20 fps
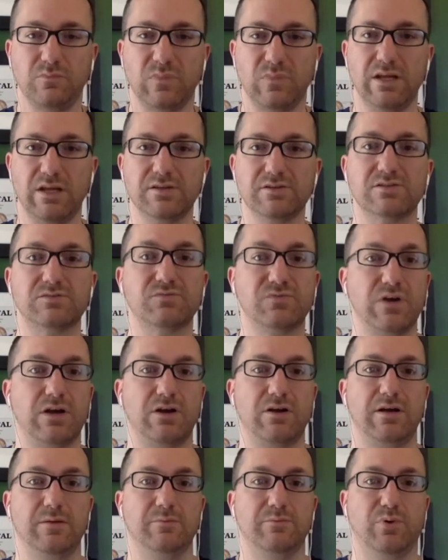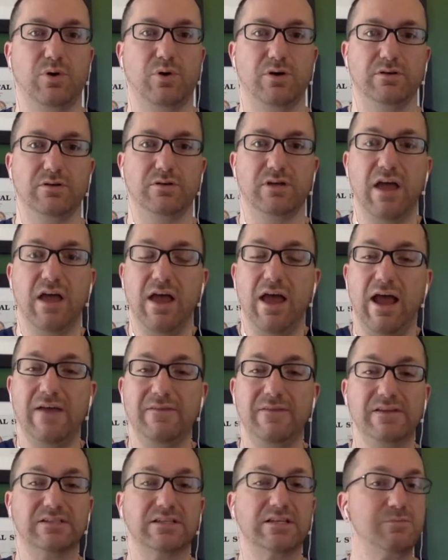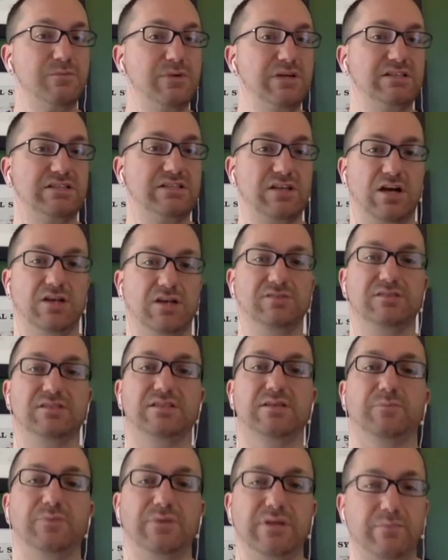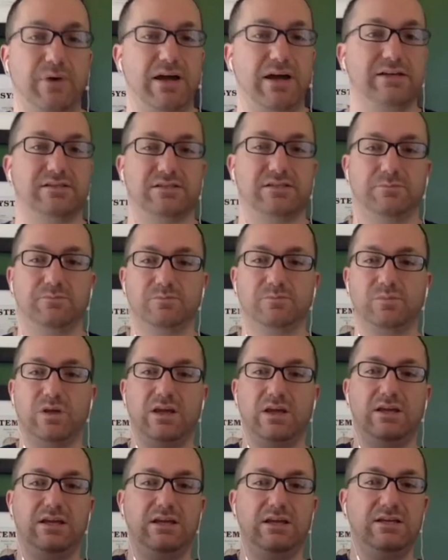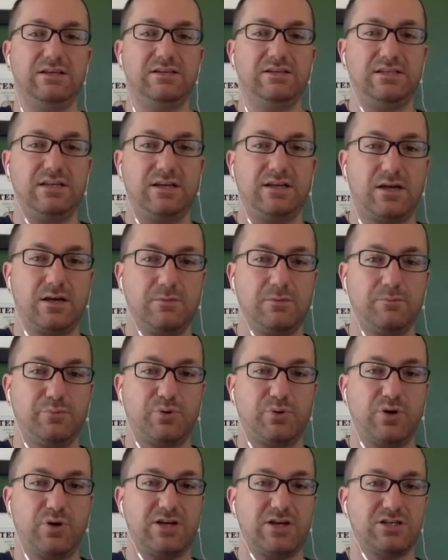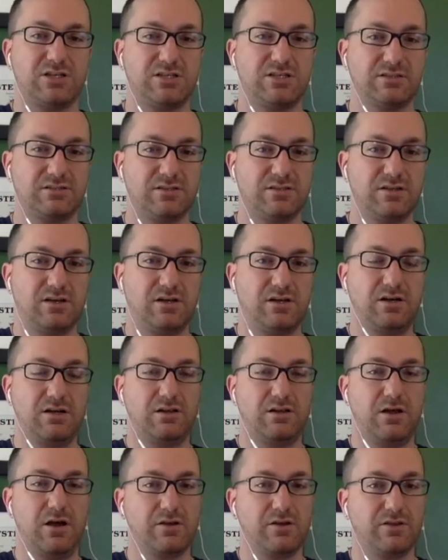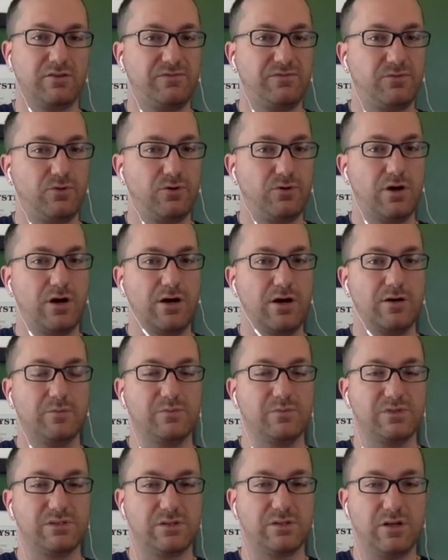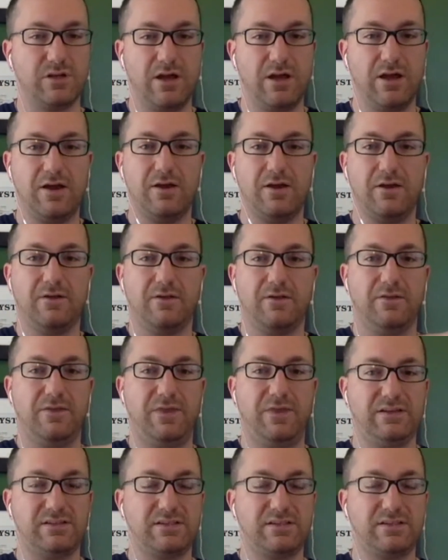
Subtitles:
is very important. And this can be done simply by some easy compression along the forearms. This